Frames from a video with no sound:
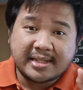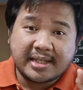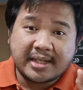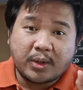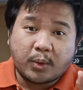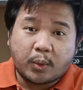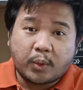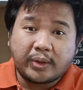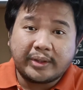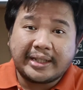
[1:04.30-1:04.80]

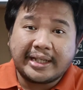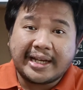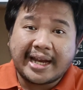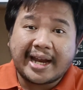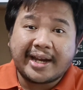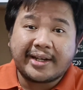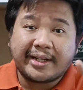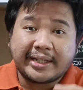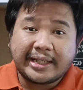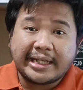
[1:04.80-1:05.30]
the
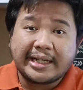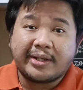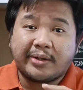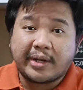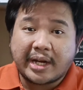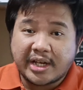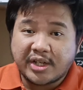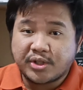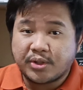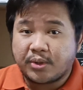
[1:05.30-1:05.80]
ordinary gear
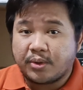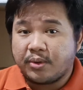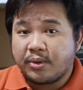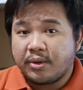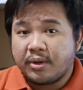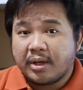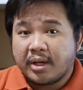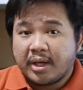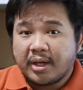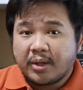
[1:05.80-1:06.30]
ratio,
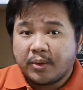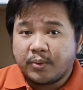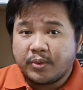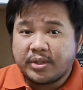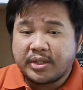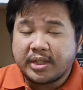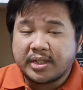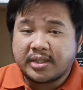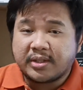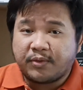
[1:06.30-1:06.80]

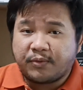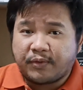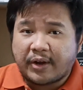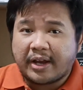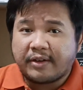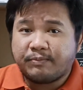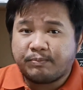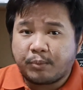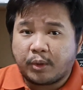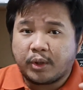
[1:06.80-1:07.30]
which is the
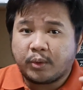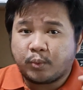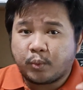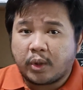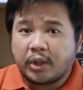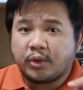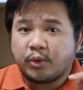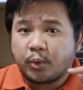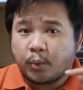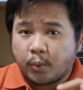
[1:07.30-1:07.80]

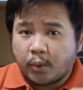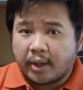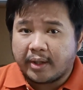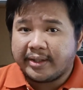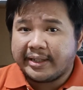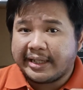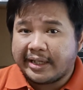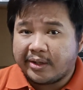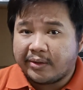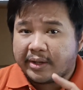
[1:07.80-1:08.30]
5.1 to
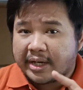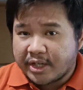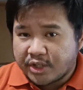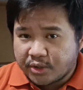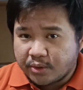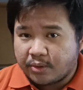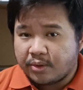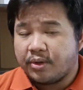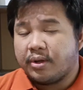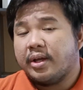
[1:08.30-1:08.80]
1 gear
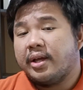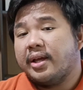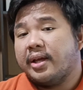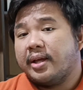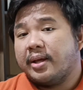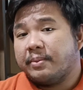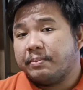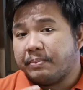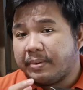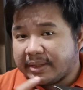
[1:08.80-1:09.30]
ratio.
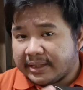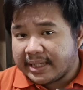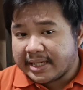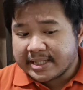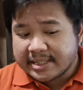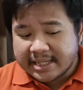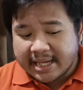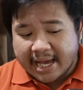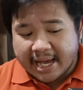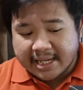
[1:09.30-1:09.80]
But
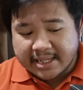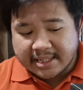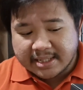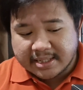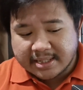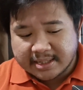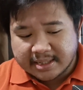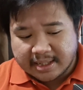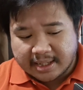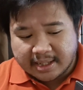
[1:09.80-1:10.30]
this
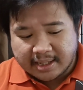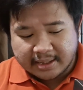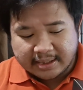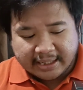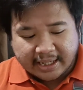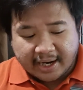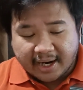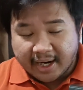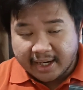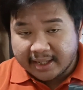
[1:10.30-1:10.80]
has
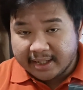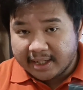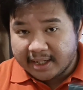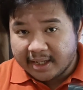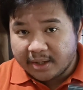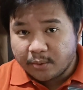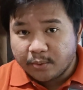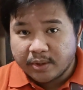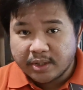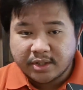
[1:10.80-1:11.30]
the high
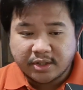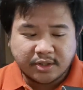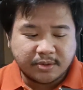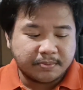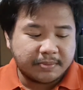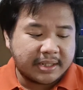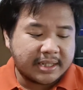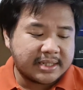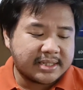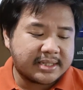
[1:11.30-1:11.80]
gear, which
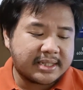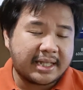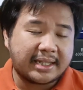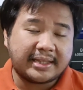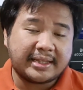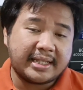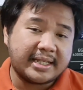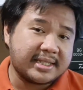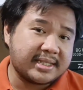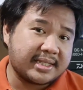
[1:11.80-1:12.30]
means
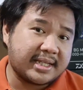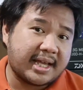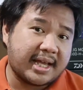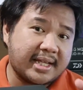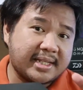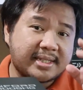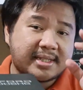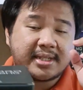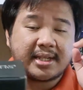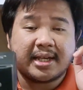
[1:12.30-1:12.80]
that this
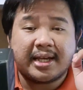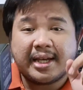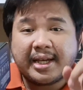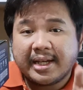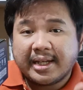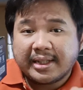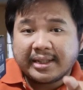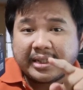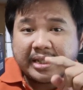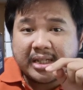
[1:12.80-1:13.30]
has
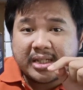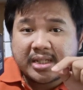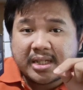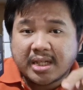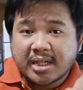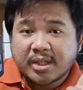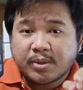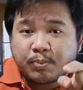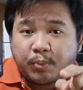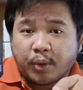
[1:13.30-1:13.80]
the
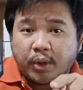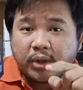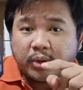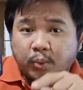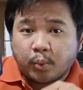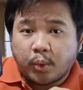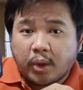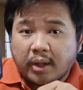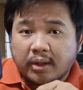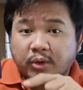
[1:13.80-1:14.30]

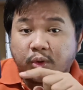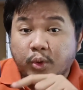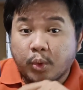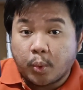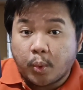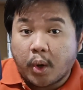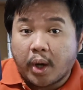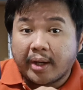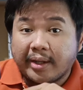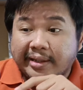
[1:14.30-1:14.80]
6.1 to
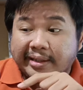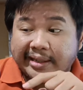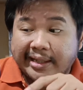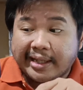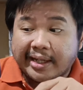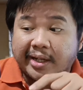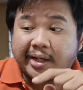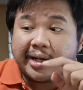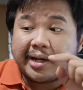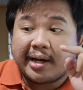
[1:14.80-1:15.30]
1
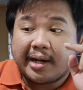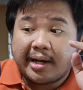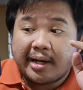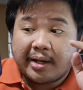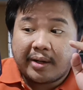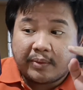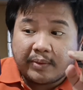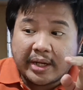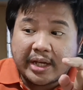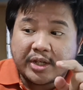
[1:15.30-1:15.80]
gear
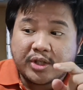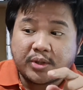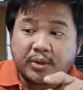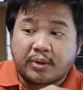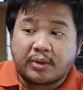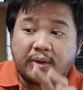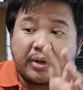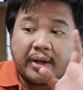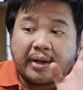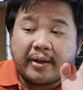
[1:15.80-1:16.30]

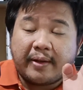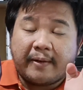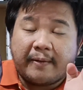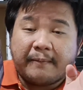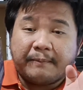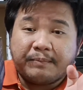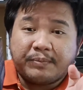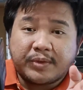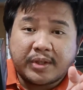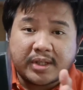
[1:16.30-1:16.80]
ratio.
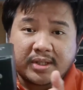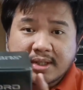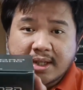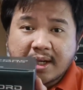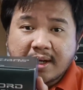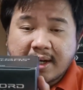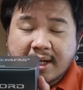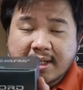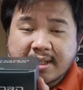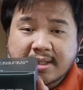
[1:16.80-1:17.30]
The
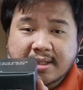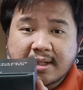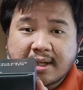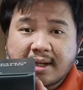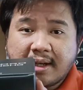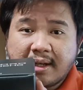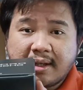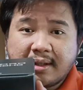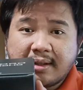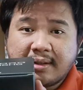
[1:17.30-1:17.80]
series
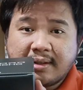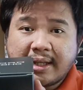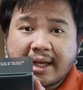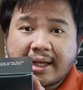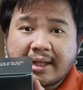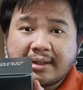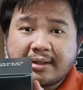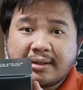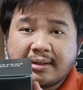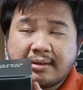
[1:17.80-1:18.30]

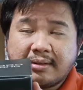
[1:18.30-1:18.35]
that